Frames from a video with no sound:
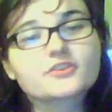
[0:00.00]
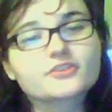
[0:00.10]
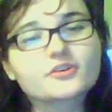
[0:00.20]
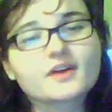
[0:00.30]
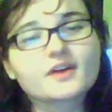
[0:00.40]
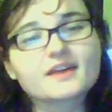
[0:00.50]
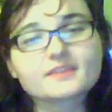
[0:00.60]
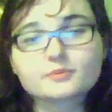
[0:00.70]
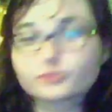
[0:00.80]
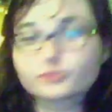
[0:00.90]
So,
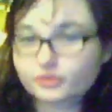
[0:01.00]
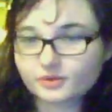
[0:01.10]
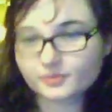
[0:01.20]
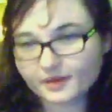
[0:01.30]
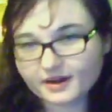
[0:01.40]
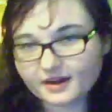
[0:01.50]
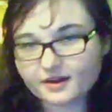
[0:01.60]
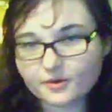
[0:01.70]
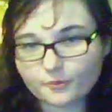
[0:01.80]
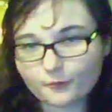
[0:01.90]
as I am sure you are
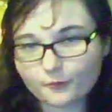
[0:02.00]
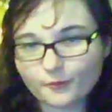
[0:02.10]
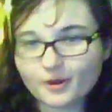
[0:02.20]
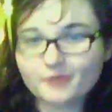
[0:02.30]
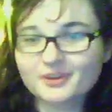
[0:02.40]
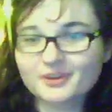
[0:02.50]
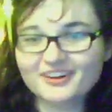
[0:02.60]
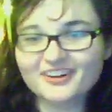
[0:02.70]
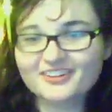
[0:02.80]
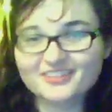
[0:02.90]
aware, where we
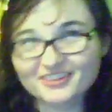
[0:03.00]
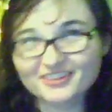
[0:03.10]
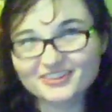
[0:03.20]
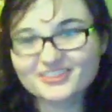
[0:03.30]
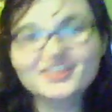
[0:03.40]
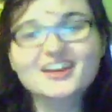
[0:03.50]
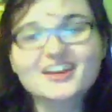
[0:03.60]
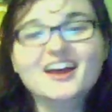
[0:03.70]
are, the Earth,